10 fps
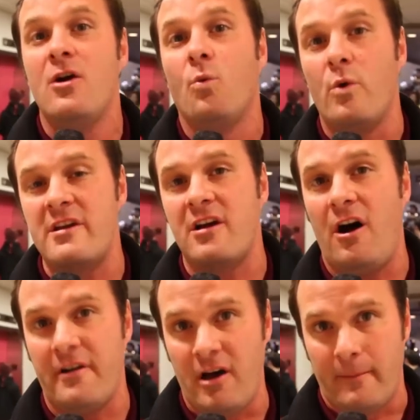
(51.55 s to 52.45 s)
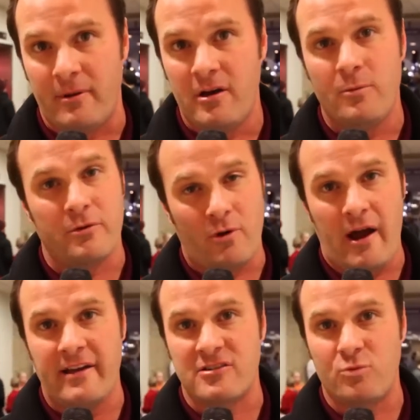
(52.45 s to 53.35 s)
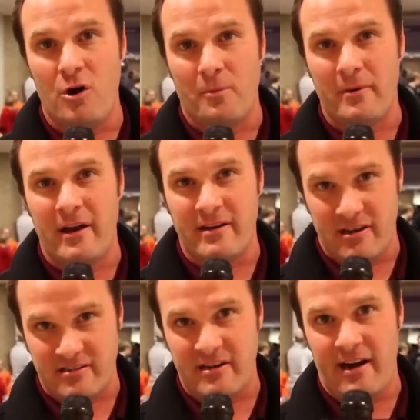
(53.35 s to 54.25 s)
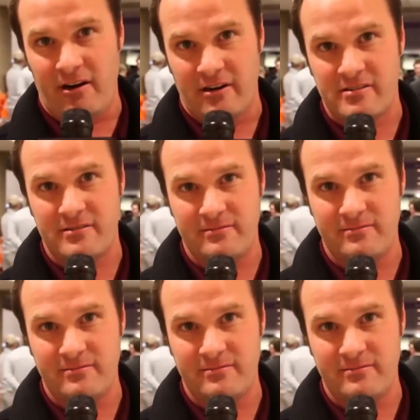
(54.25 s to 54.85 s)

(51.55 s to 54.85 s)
we caught up with Ryan Swope and Dustin Harris.